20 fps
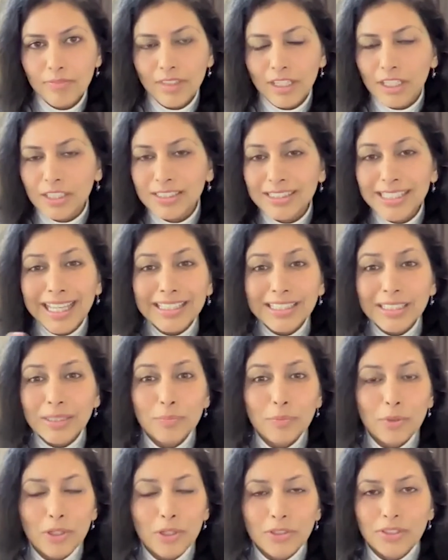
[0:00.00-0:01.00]
because that's a
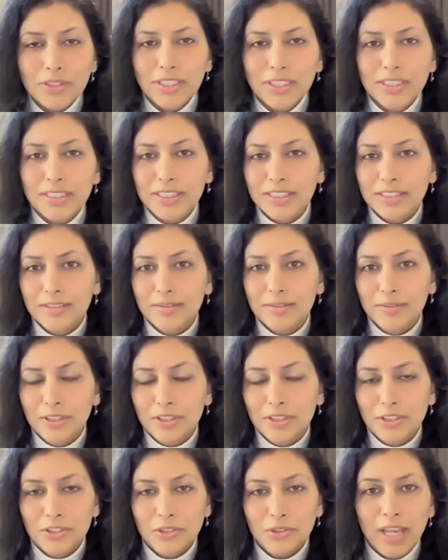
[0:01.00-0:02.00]
process,
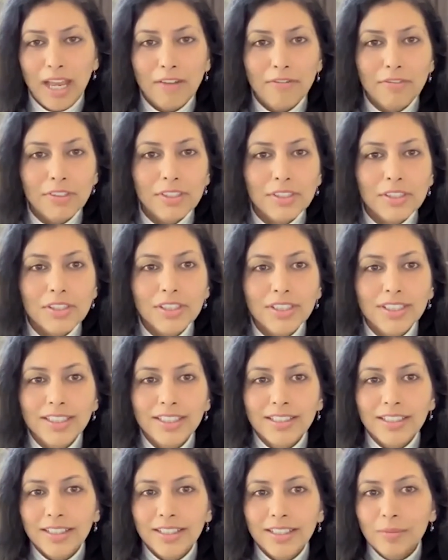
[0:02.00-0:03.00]
because you haven't
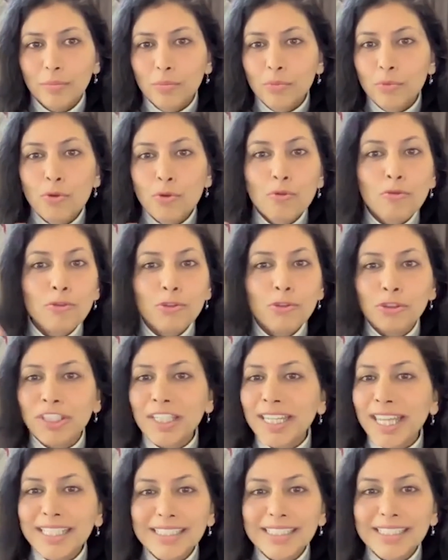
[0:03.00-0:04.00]
moved to the
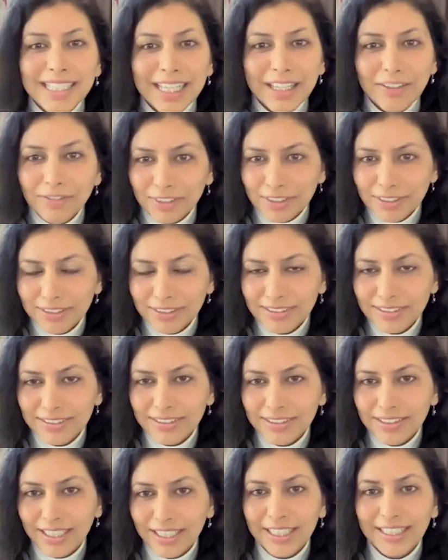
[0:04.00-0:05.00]
next level.
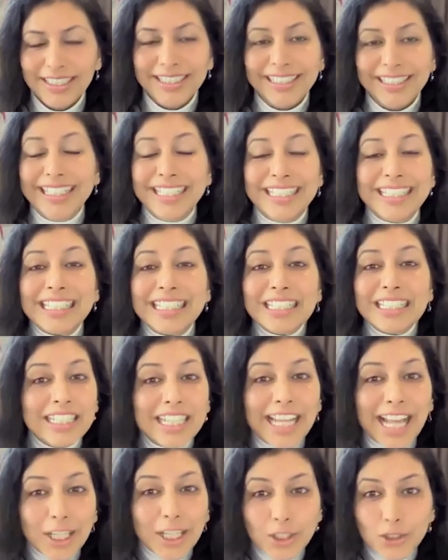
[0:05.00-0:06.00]
And it is a
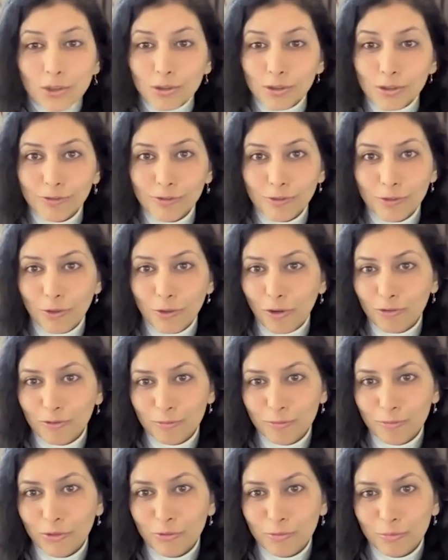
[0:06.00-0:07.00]
natural flow of
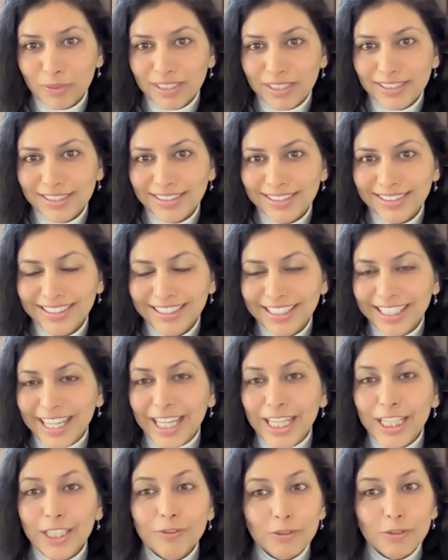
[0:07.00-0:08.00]
movement.
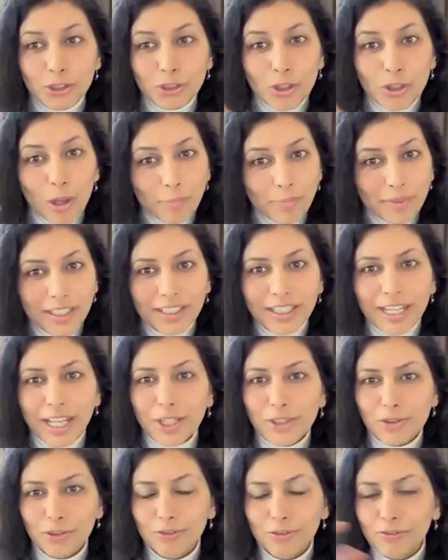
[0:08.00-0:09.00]
And if you stop the
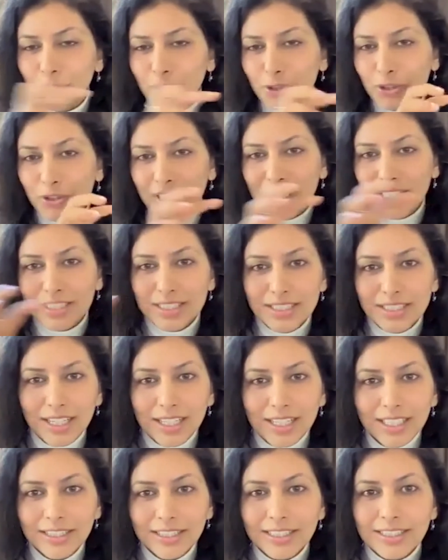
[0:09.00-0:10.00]
natural flow and you get
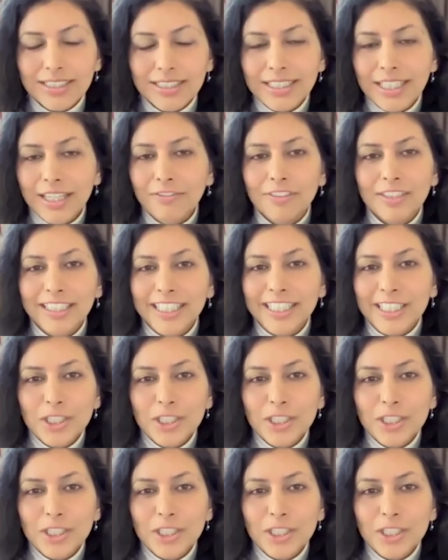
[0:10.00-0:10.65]
stuck at this level, there